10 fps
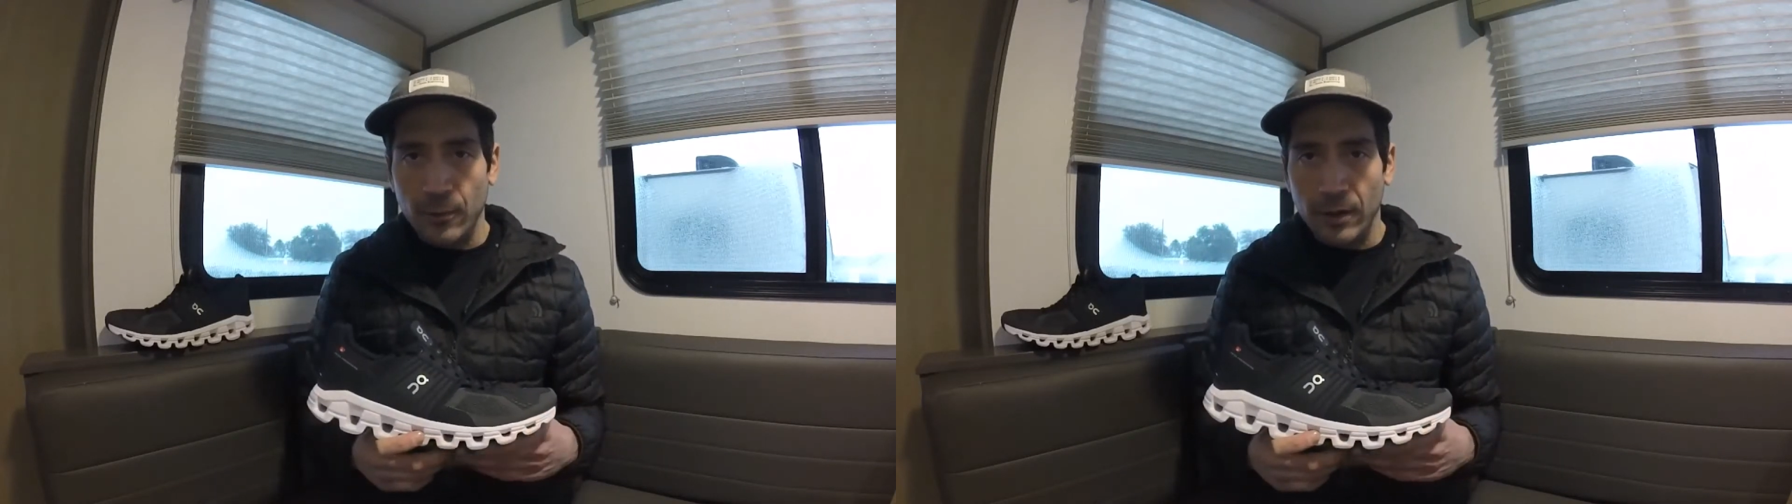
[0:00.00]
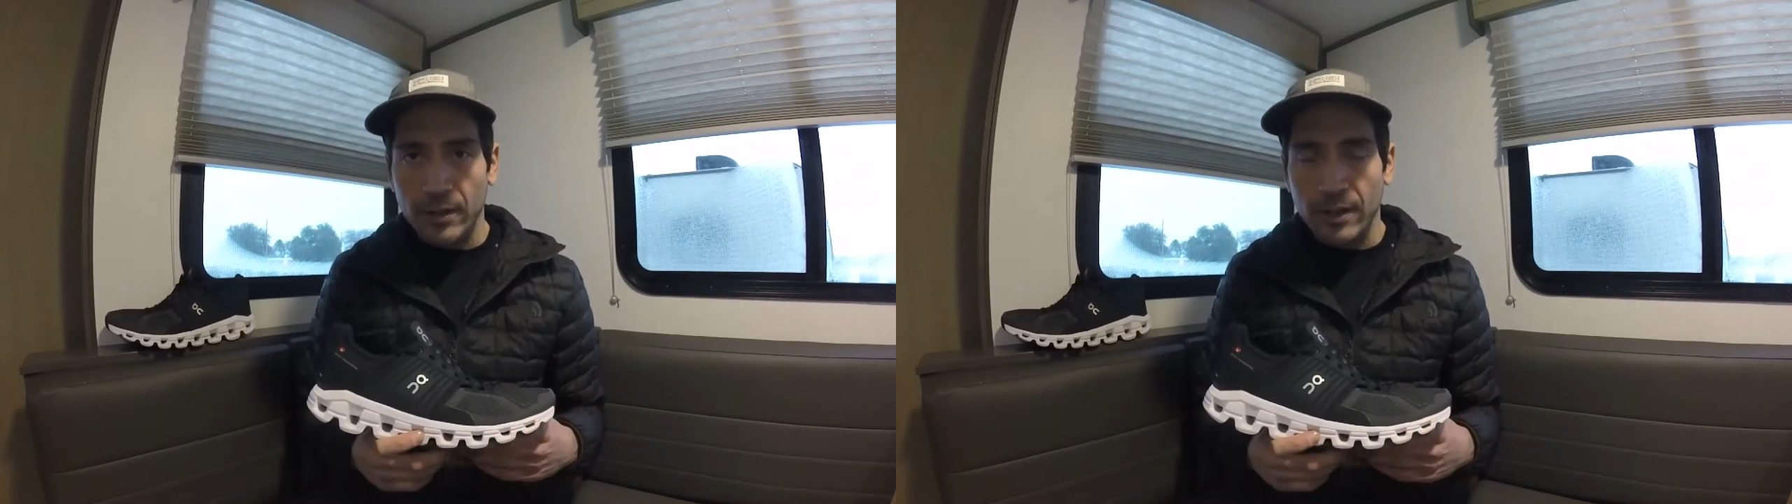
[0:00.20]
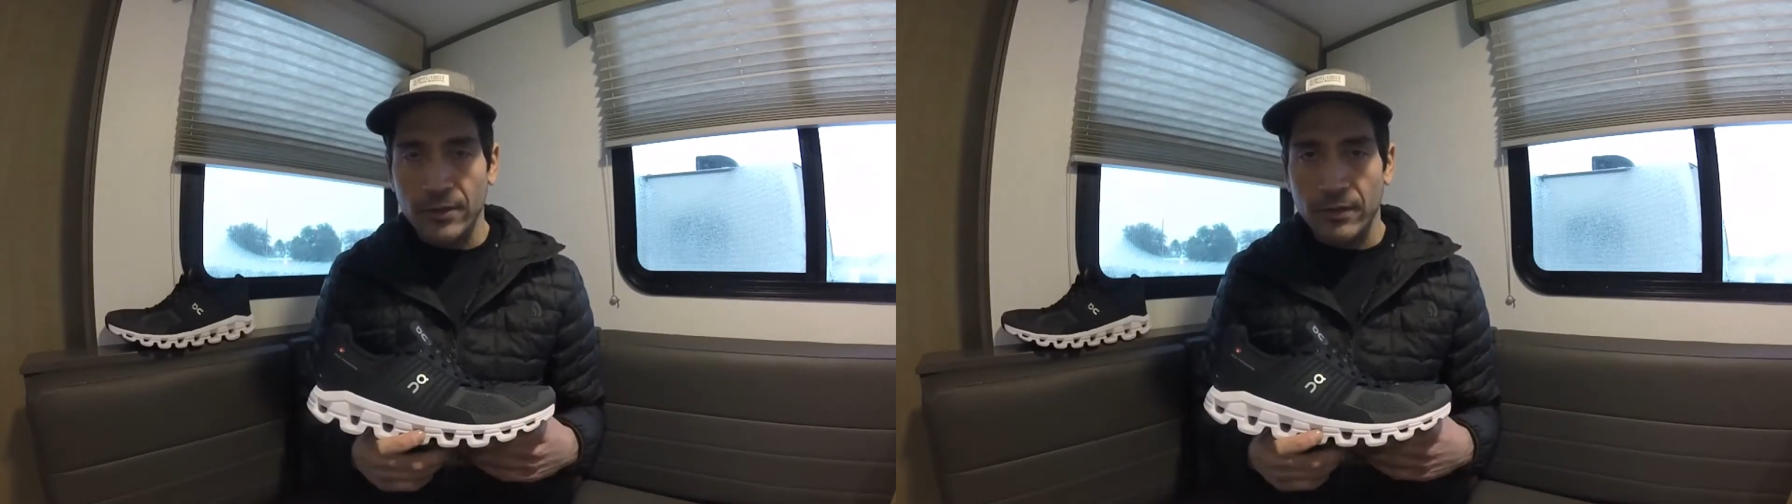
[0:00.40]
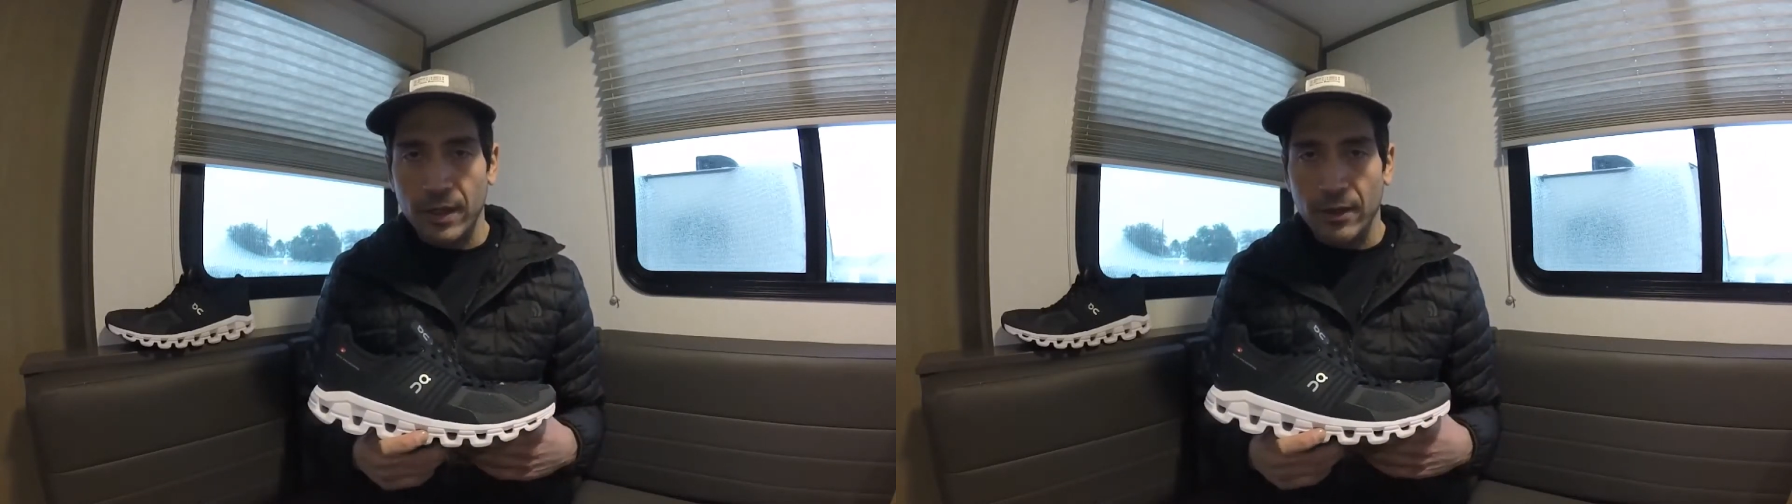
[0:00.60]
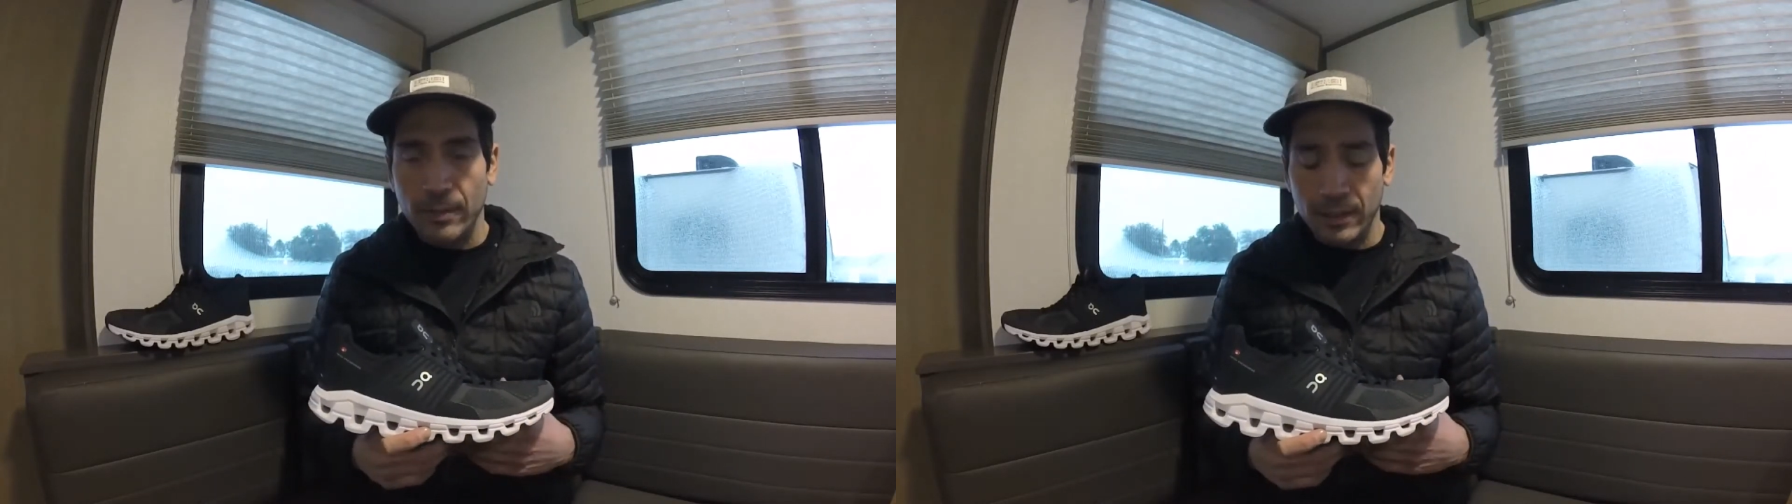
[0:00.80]
run
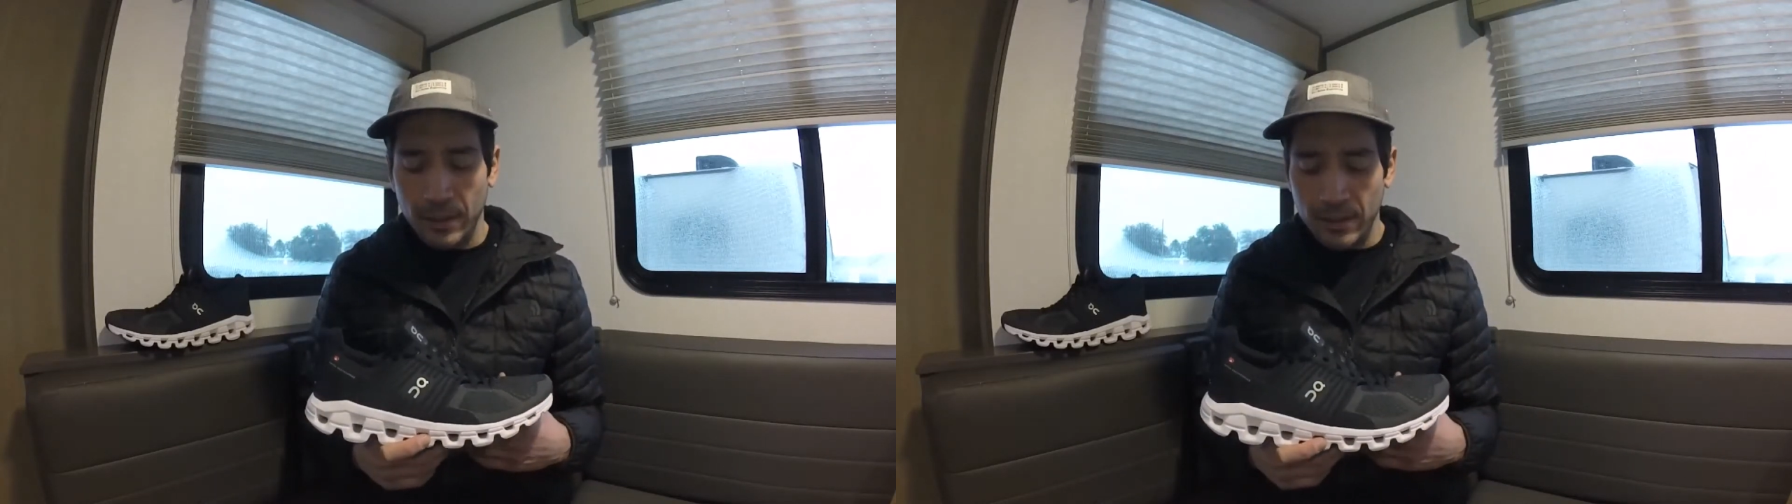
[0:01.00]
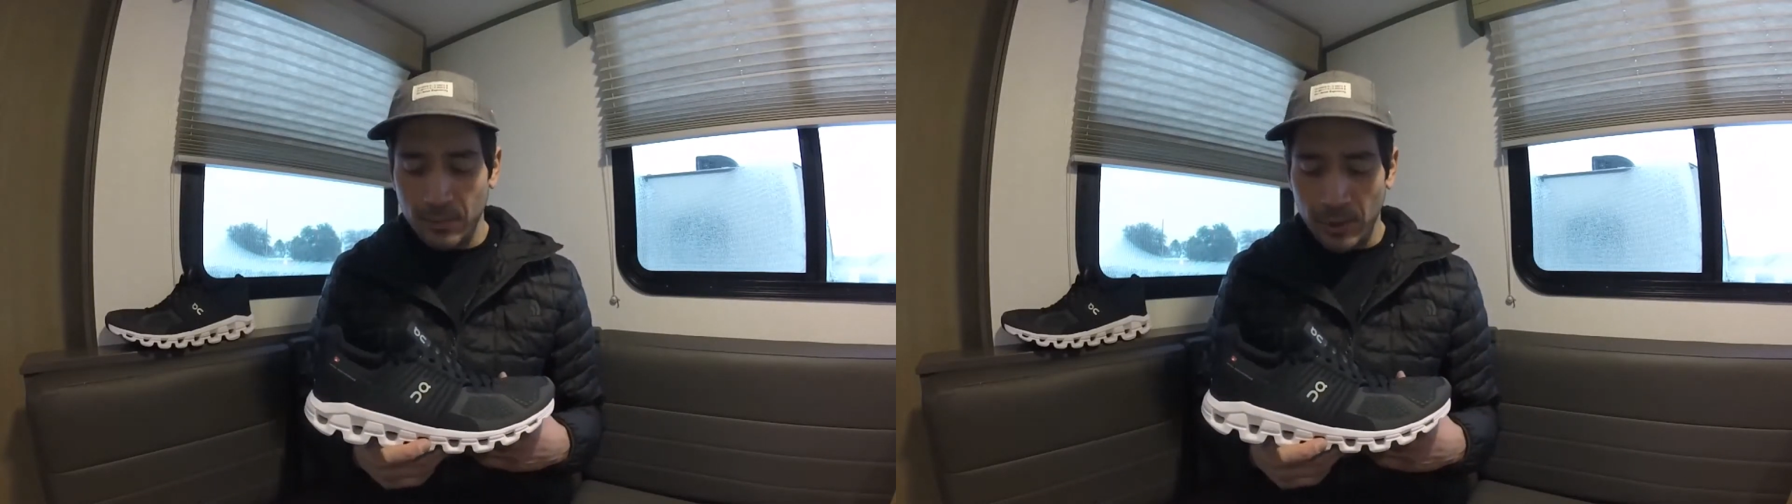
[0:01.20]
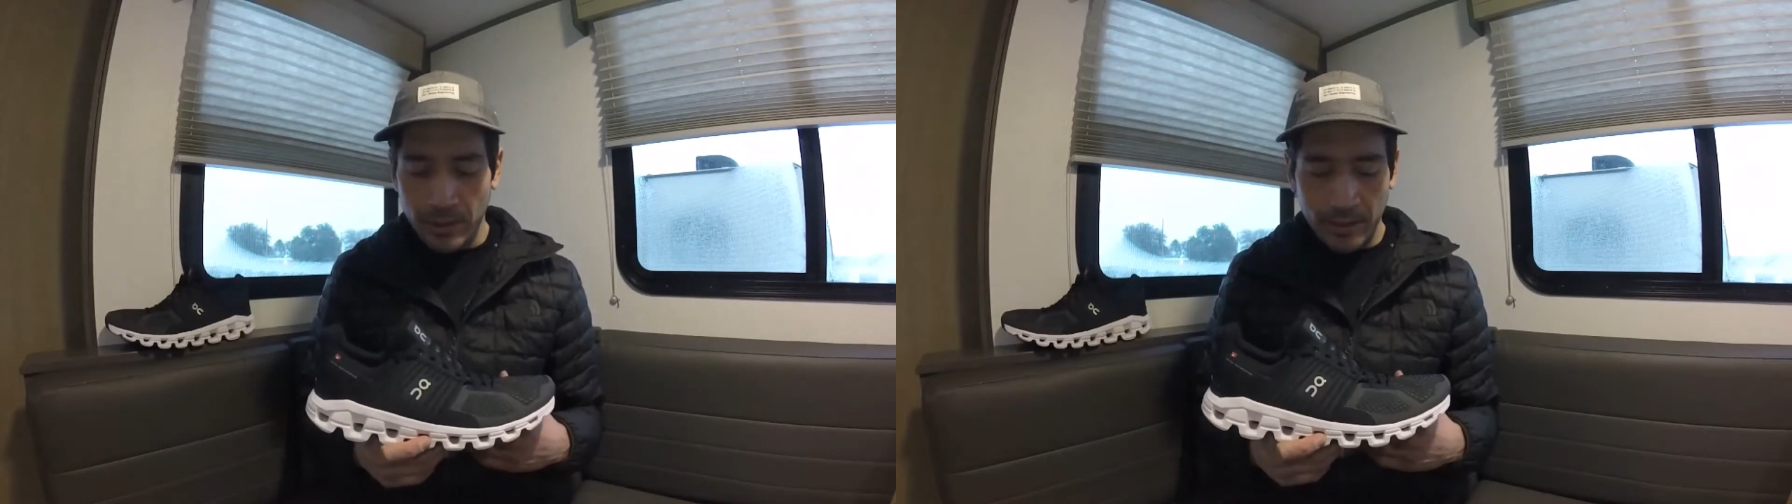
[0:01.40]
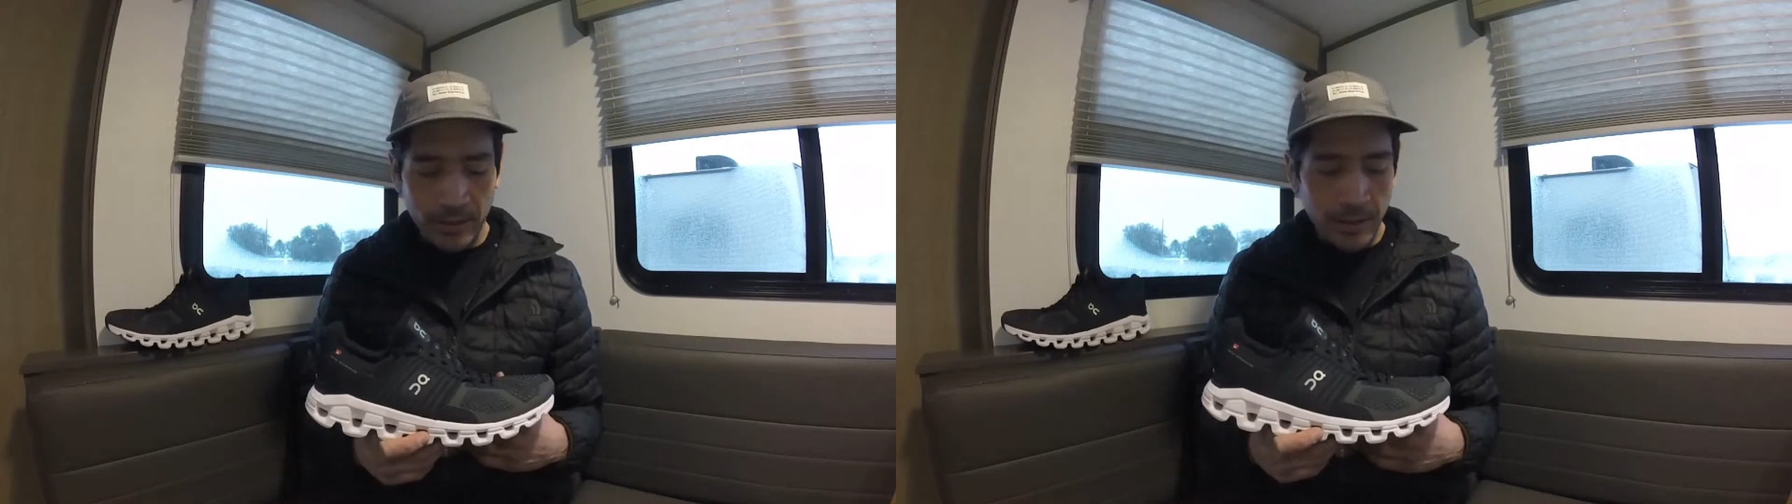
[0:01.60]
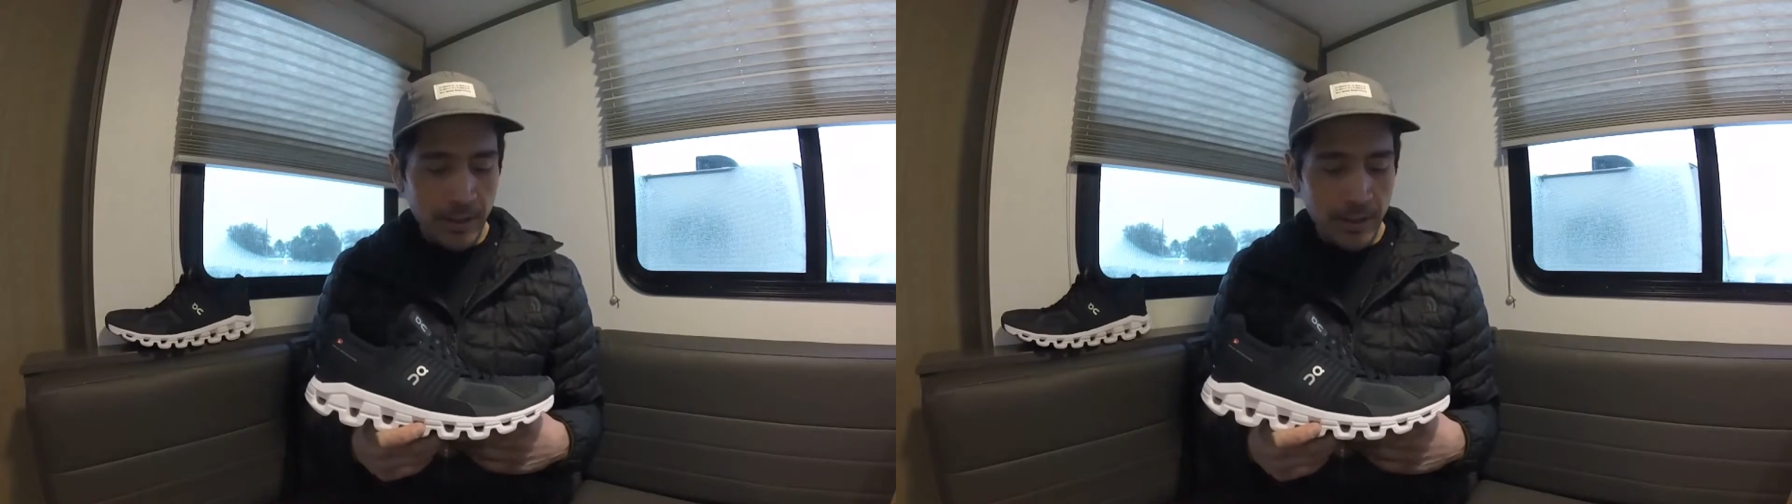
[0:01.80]
yesterday on my lunch break,